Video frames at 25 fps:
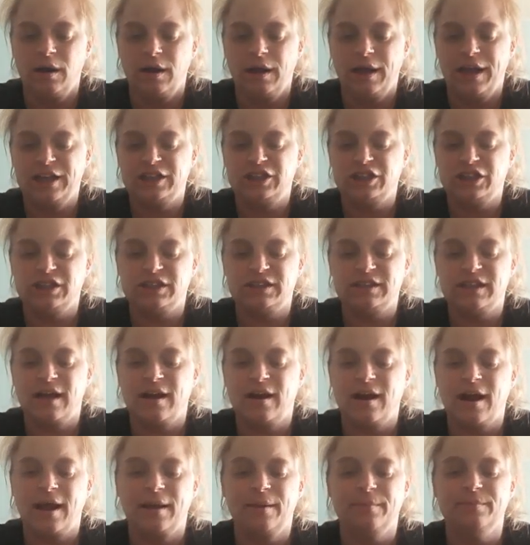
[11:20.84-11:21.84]
It's just
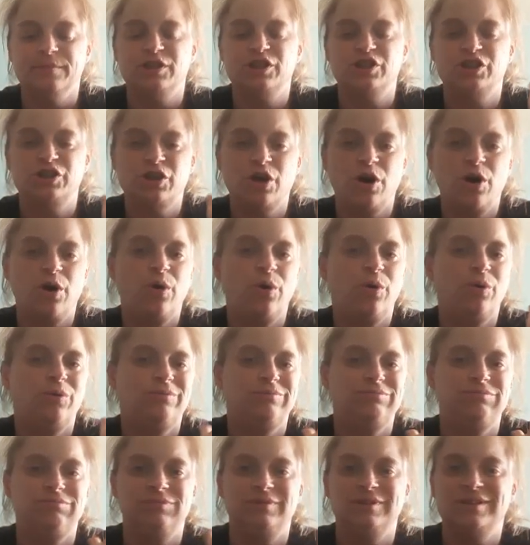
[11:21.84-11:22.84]
that I am
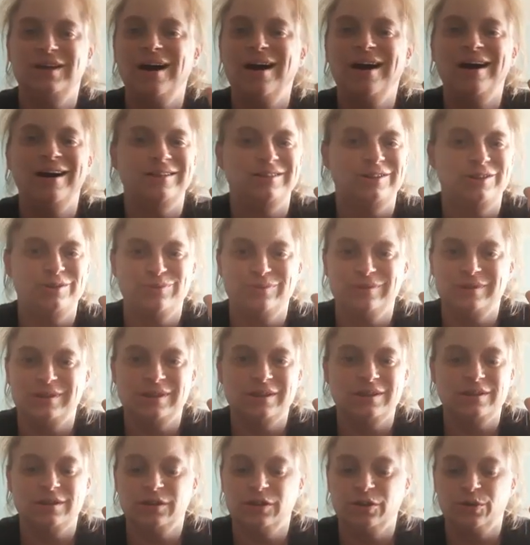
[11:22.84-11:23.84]
so touched with
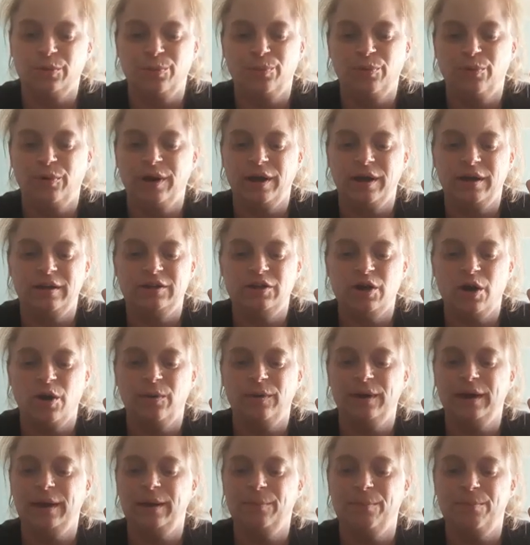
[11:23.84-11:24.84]
this little boy,
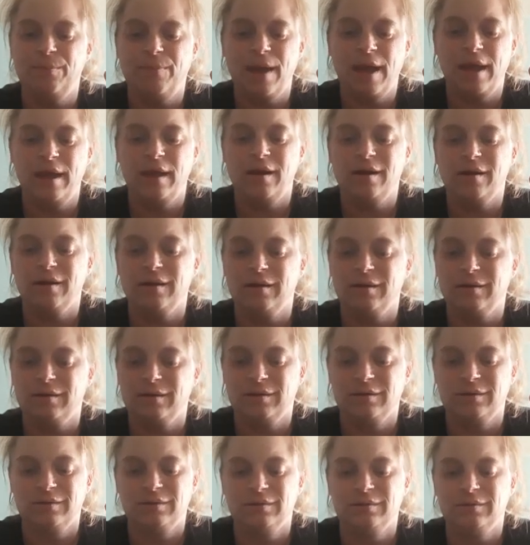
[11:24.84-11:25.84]
Tony Baker,
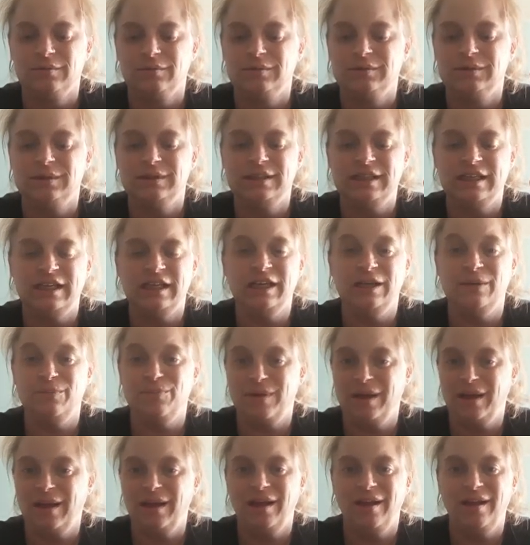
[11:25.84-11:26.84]

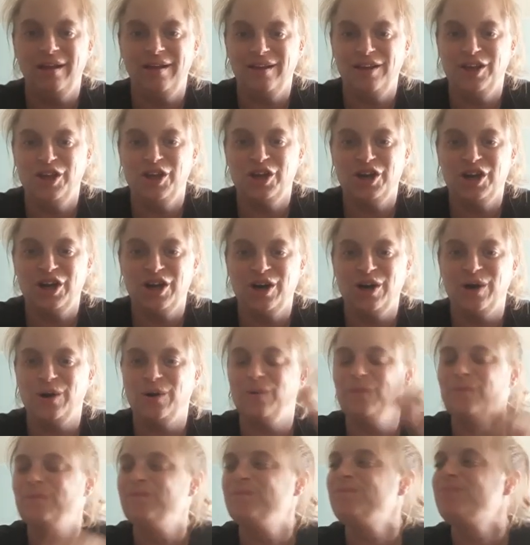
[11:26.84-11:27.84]
TB, you
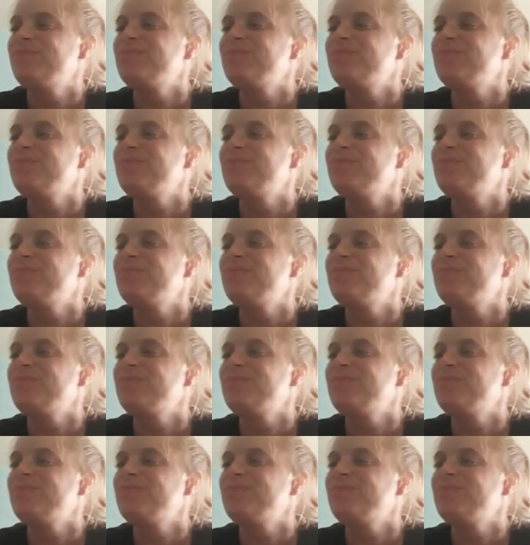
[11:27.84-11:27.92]
know.